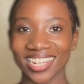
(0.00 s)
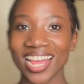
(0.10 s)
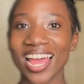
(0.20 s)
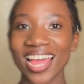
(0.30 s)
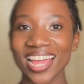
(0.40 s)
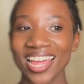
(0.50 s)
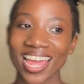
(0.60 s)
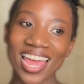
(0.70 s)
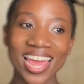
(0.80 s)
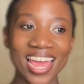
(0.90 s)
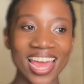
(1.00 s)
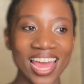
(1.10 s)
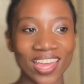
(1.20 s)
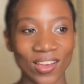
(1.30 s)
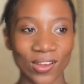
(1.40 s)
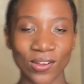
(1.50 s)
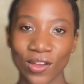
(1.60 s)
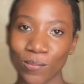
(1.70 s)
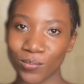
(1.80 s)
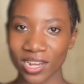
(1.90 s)
Ayo,
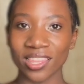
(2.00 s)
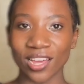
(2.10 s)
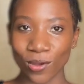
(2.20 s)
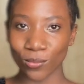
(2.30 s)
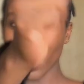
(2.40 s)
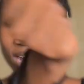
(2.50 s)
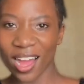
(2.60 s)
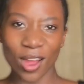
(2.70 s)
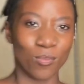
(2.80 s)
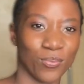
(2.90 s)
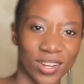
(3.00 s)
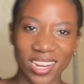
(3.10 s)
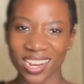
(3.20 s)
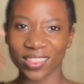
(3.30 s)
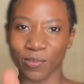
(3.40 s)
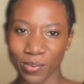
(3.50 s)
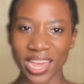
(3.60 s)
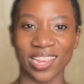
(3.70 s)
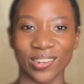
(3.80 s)
bring the world, bring the pain